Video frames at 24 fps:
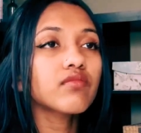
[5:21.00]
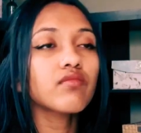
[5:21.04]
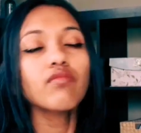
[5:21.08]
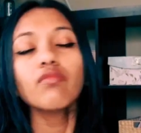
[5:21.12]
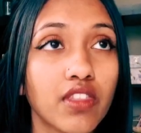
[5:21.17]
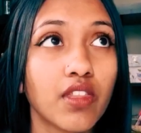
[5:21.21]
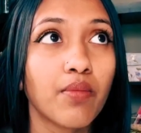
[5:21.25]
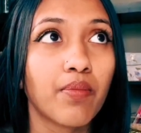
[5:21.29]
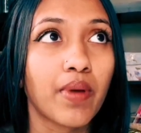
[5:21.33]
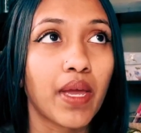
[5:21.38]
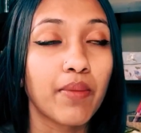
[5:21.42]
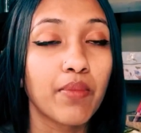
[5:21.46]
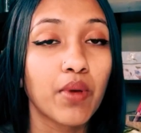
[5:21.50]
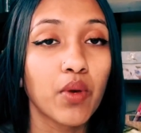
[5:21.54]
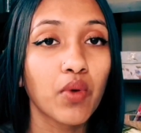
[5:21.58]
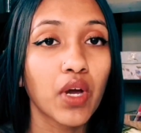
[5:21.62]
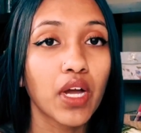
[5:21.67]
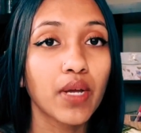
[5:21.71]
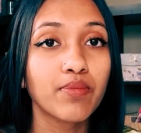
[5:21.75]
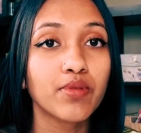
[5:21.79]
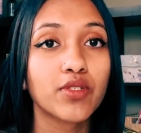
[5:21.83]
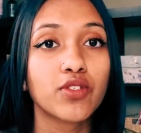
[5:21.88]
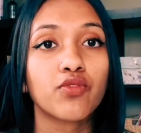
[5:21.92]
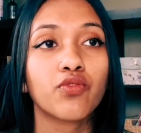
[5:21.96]
The baby
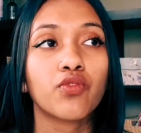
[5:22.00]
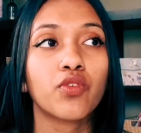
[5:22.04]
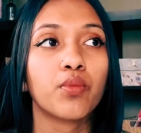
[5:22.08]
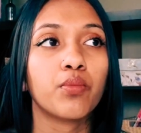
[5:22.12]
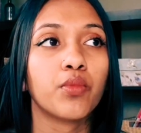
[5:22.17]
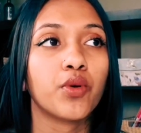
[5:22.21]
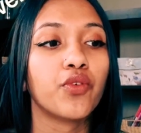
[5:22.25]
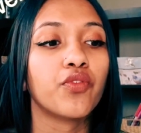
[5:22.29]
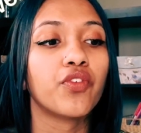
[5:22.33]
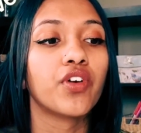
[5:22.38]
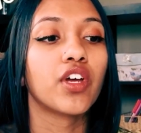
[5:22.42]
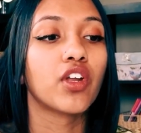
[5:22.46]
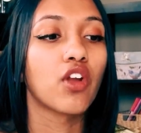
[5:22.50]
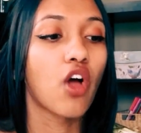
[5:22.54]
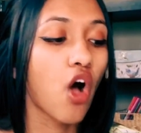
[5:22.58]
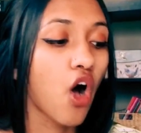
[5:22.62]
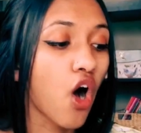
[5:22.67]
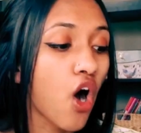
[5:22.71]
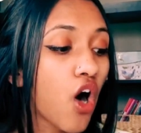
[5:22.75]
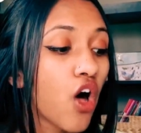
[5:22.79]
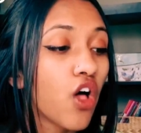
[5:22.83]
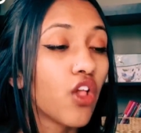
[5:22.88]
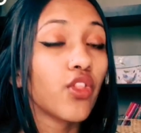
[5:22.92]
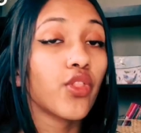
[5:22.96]
wipes remove it
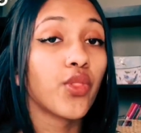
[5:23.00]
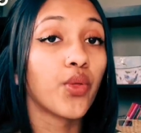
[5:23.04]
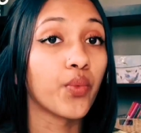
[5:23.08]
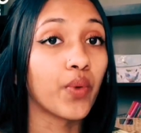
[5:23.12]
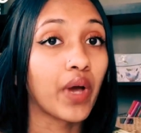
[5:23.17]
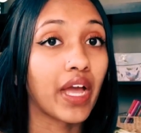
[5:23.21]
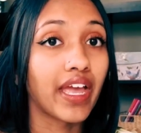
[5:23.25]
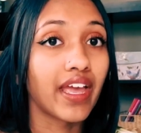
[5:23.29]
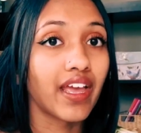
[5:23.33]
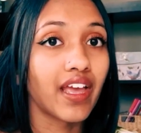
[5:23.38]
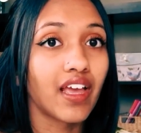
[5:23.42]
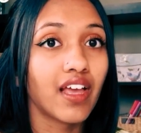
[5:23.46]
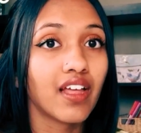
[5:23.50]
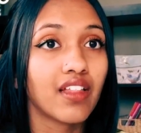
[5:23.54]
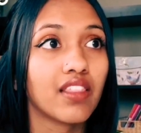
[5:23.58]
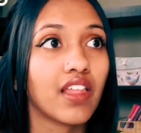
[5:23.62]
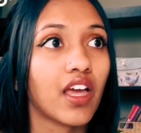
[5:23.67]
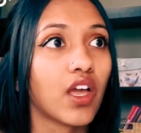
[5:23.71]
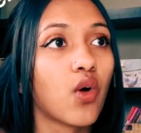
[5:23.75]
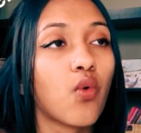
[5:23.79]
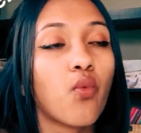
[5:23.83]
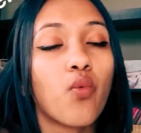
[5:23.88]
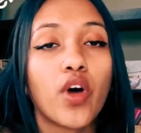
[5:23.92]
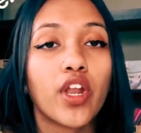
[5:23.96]
all the way,
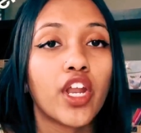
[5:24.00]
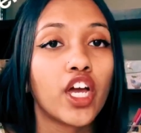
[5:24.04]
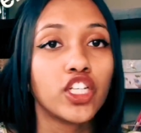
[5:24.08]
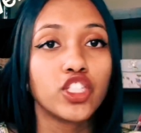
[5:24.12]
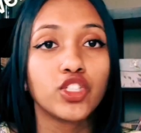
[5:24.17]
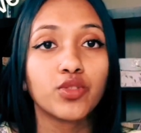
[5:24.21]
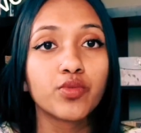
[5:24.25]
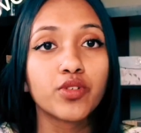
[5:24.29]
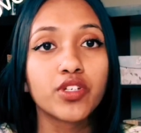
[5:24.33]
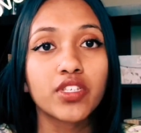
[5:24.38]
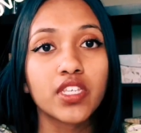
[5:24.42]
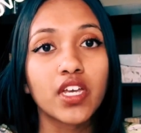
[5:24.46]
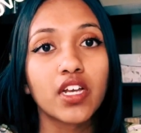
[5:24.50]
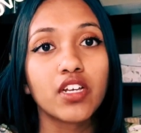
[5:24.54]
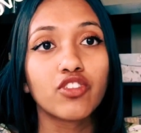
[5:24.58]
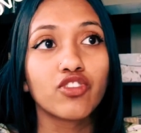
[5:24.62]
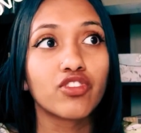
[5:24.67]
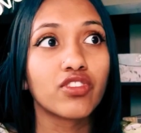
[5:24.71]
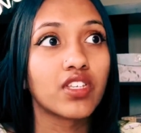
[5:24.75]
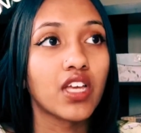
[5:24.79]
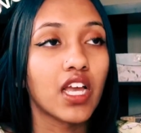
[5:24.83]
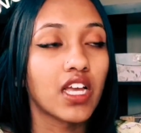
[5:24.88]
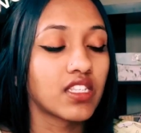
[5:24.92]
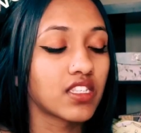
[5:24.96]
like 100%,
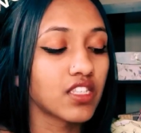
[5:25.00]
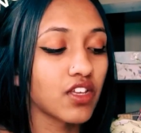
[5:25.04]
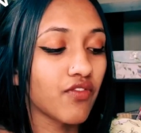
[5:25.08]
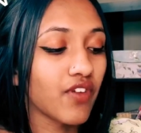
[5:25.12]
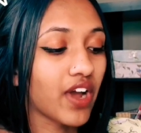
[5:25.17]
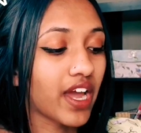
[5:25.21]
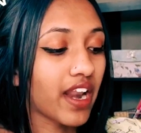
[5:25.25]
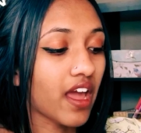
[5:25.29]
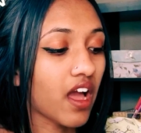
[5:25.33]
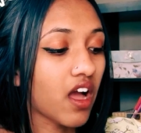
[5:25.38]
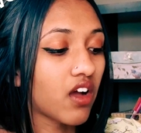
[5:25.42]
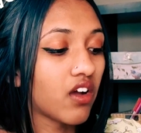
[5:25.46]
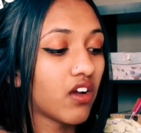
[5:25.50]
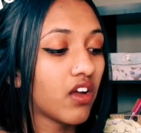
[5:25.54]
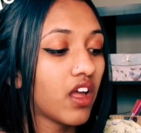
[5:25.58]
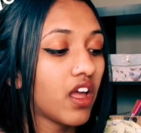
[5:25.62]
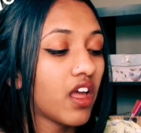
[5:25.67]
just takes it right out.